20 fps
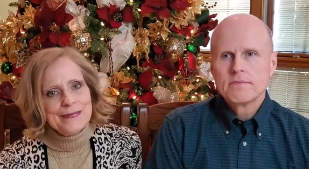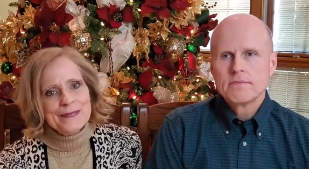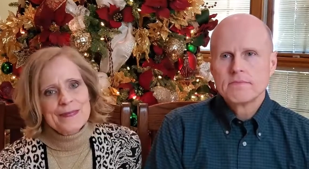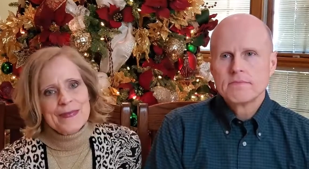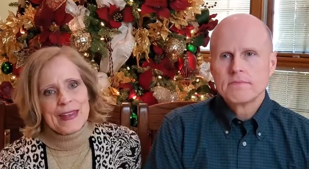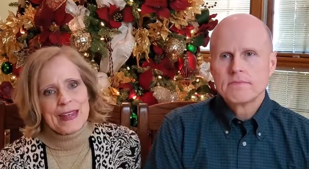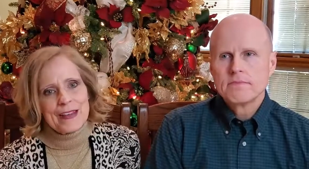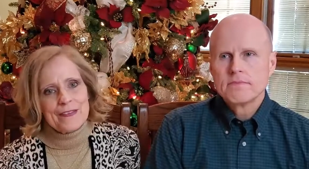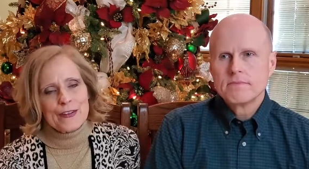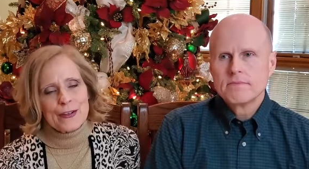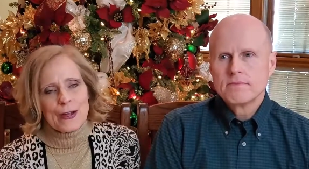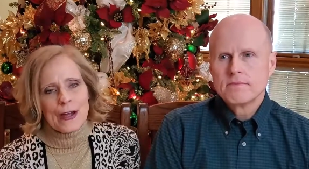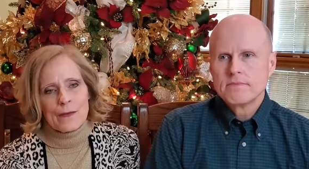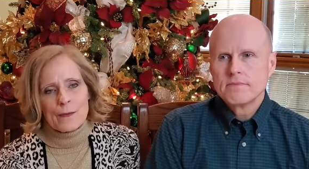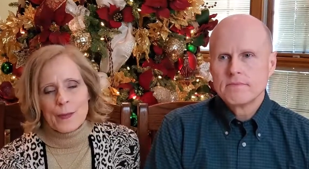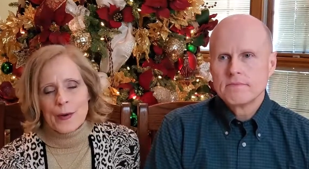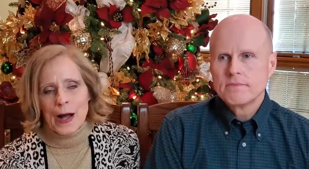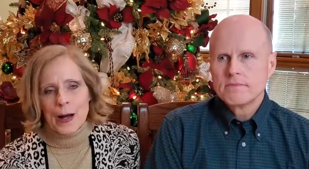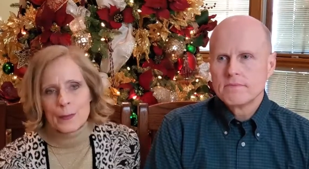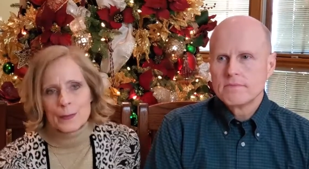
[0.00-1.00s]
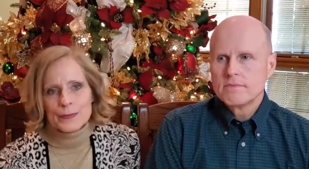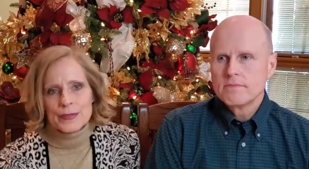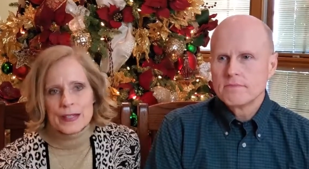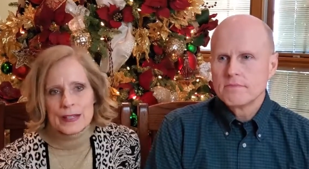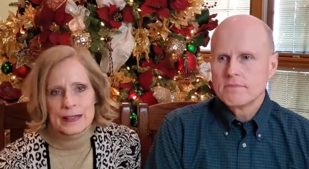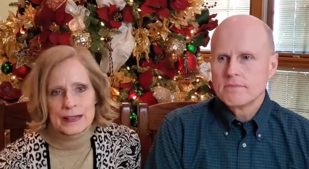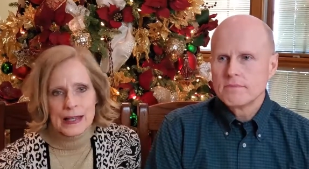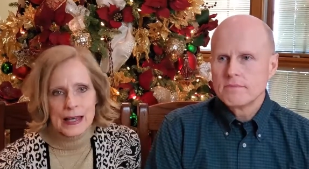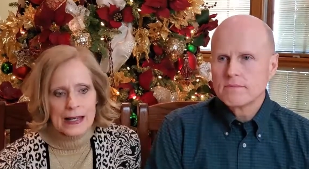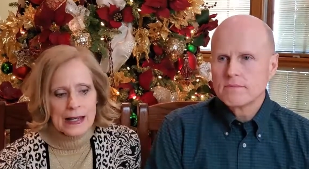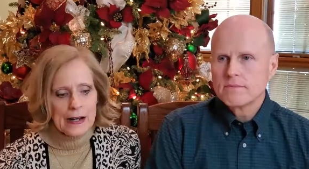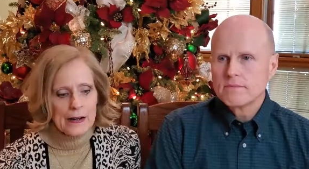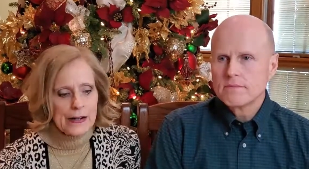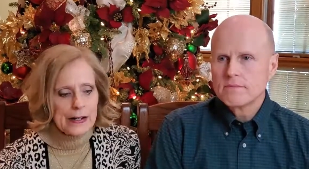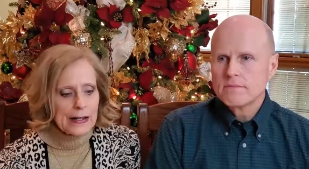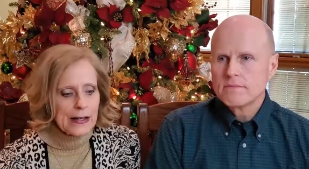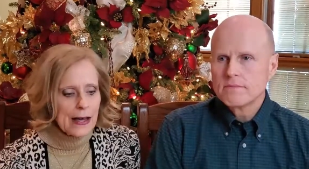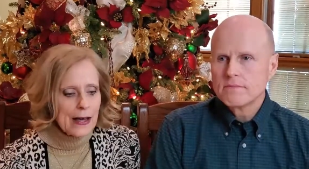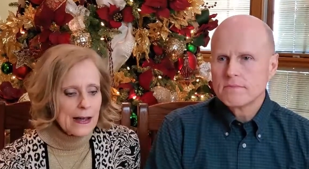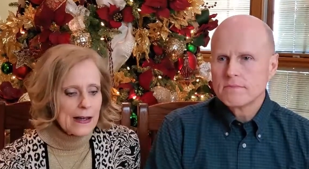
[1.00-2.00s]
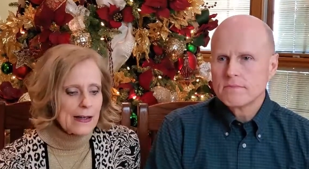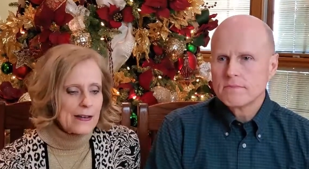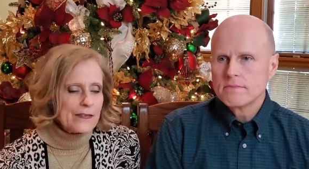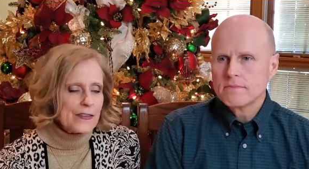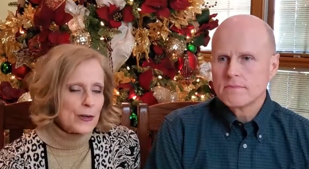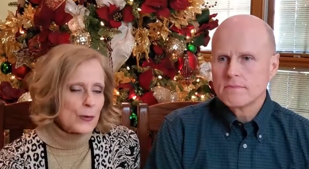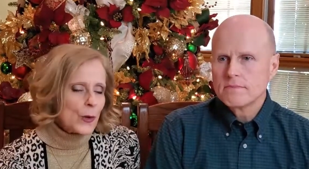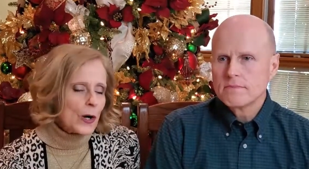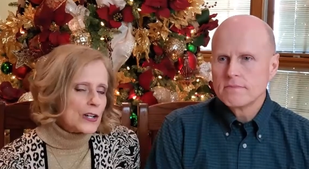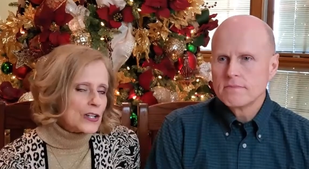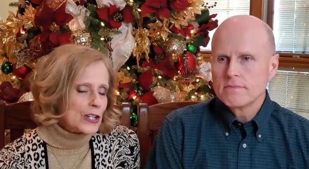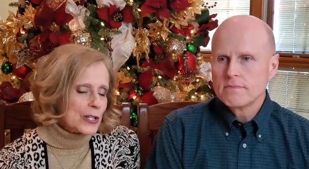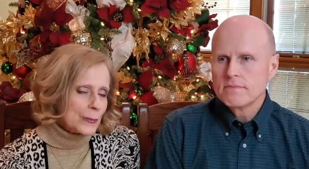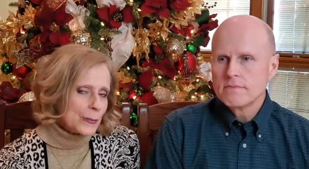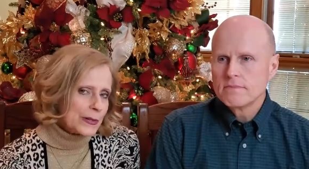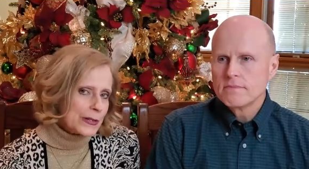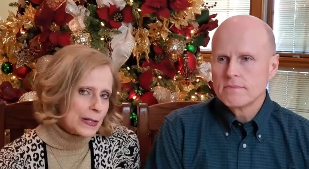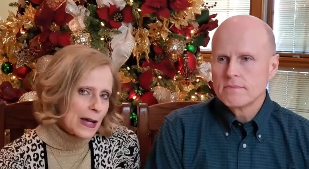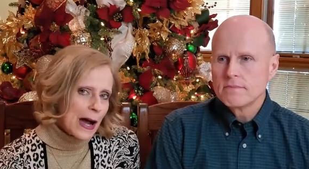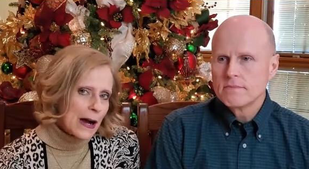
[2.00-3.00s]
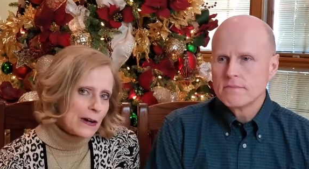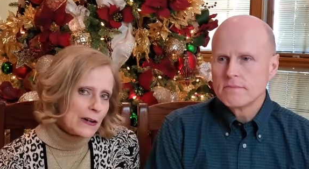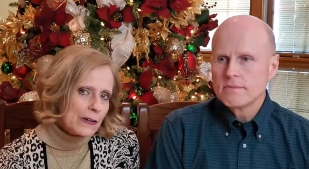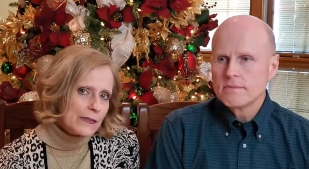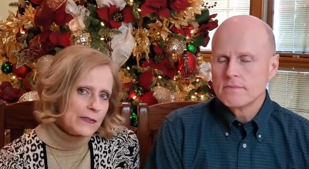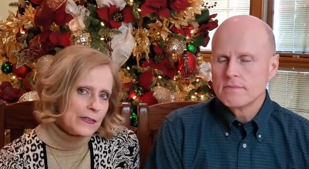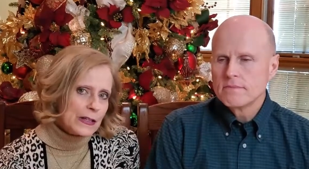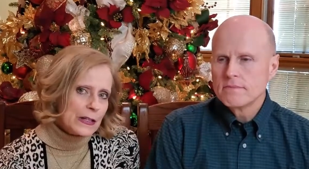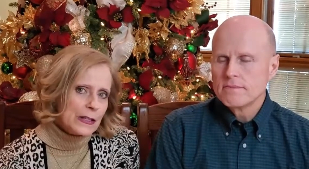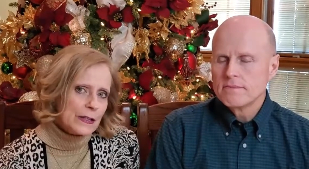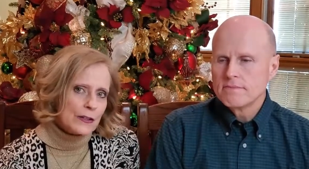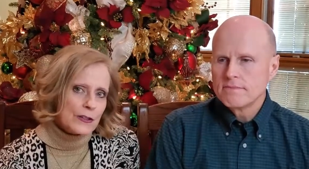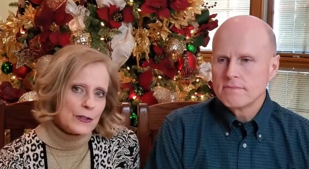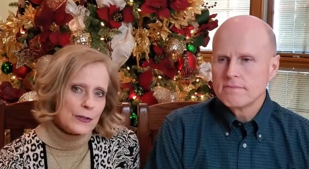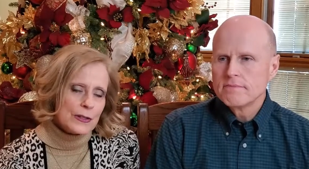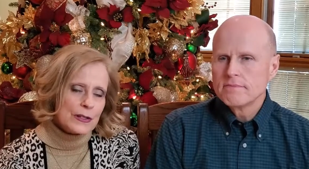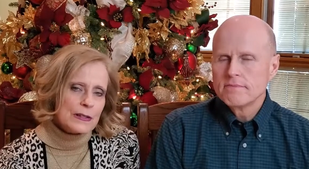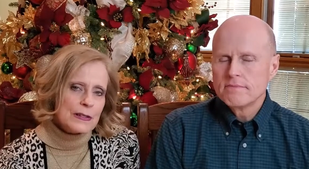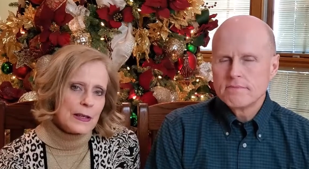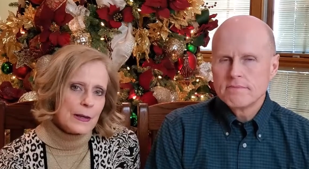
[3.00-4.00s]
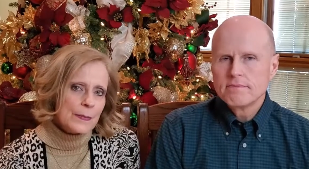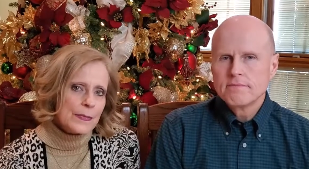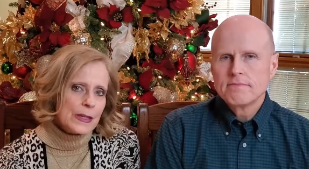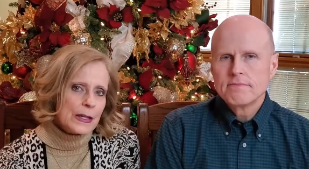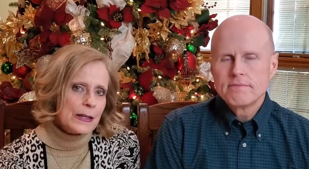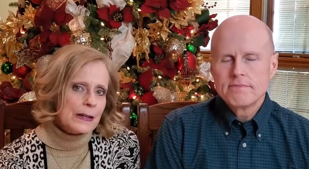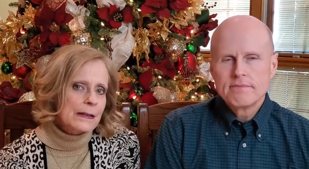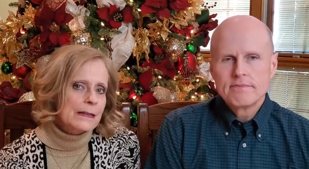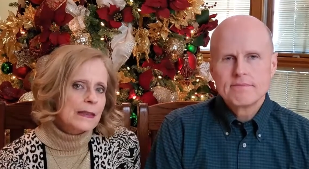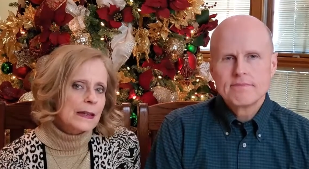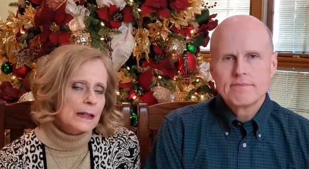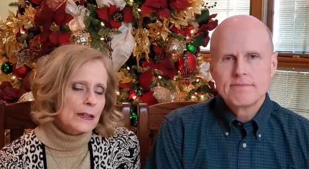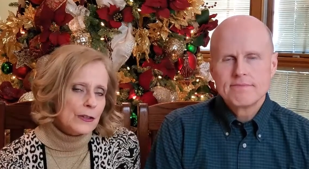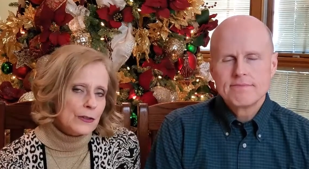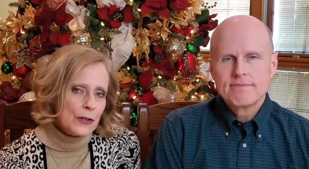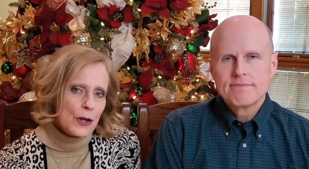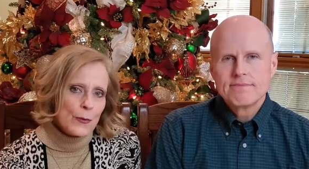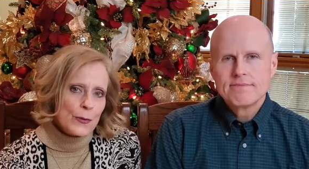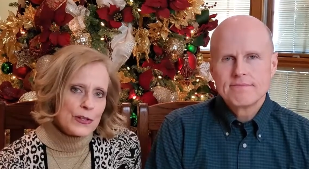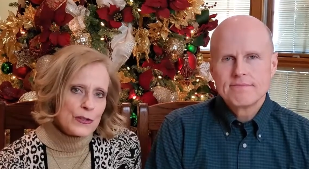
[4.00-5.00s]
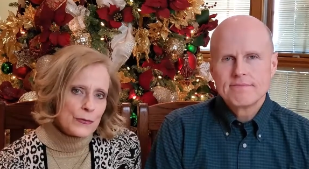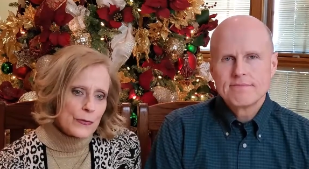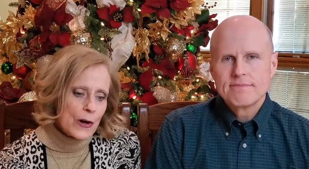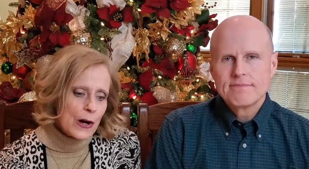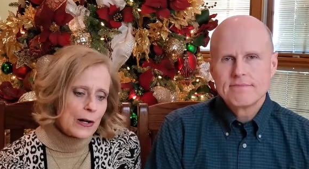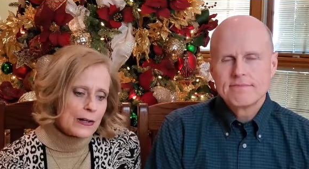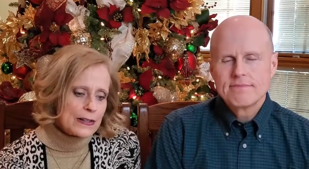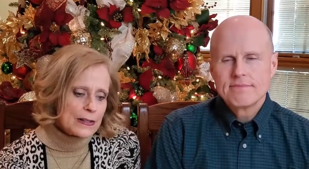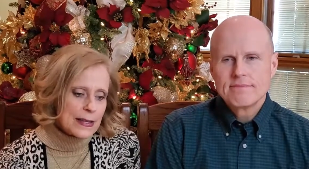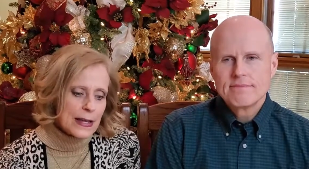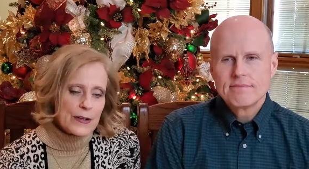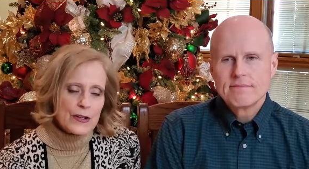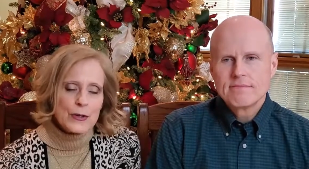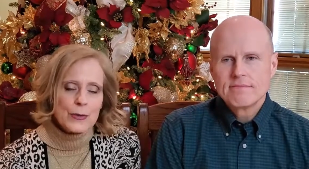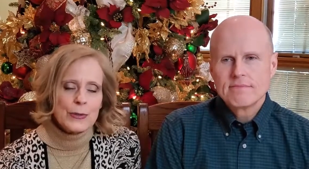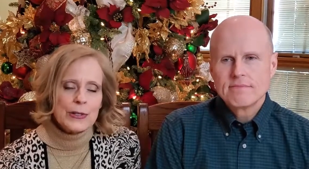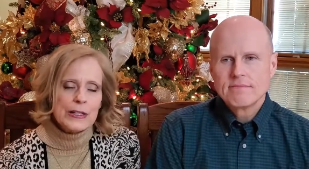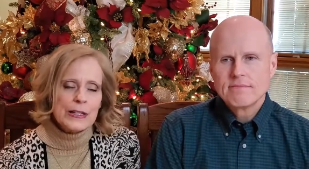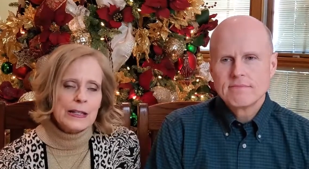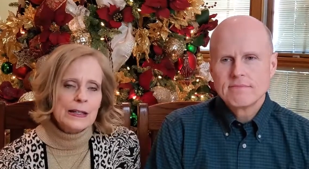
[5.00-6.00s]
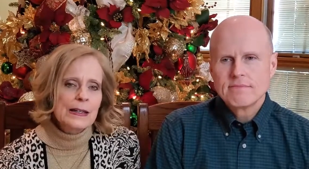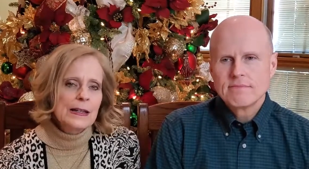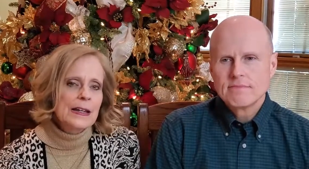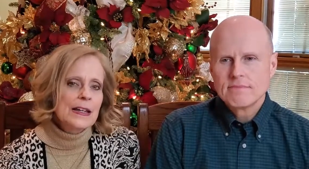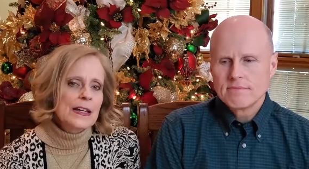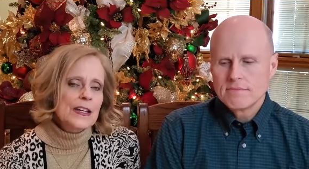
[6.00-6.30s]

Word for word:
Speaker 1: if you have problems in that area, if you're watching pornography or doing something that you know is wrong sexually,